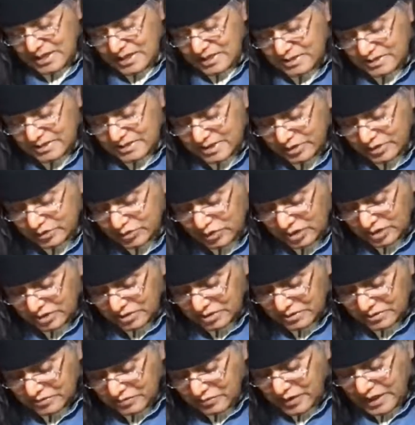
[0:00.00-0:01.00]
this was
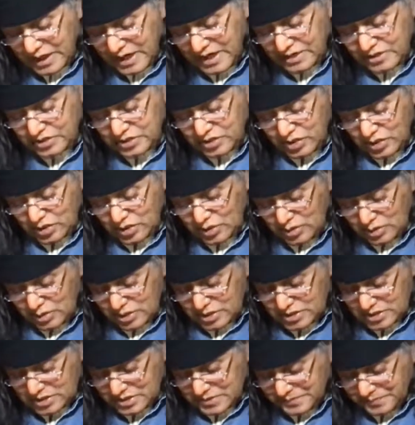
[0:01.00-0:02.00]
Fred
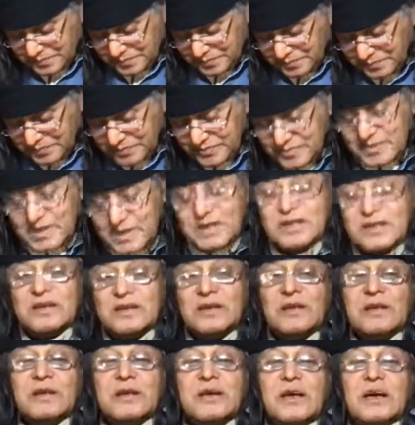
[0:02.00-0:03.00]
Short
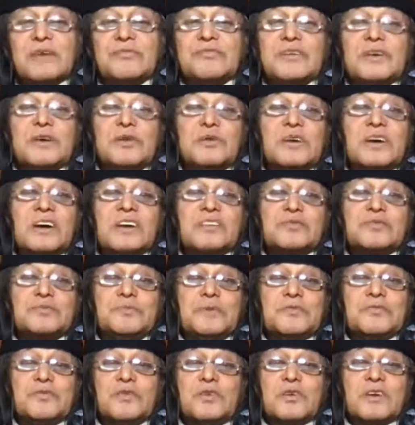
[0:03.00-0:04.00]
a few years
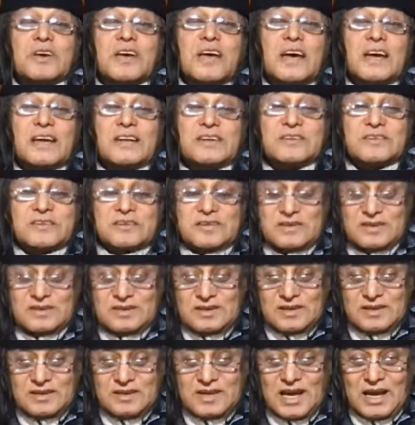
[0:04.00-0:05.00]
before Kate
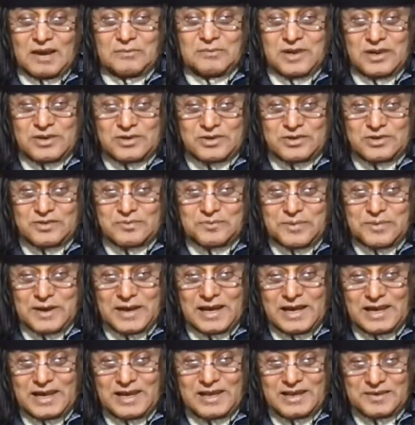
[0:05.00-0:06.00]
Hamilton
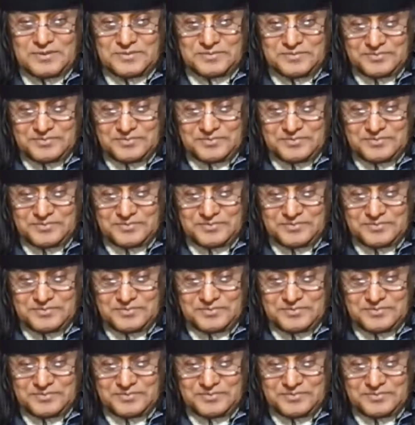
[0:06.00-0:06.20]
Bailey.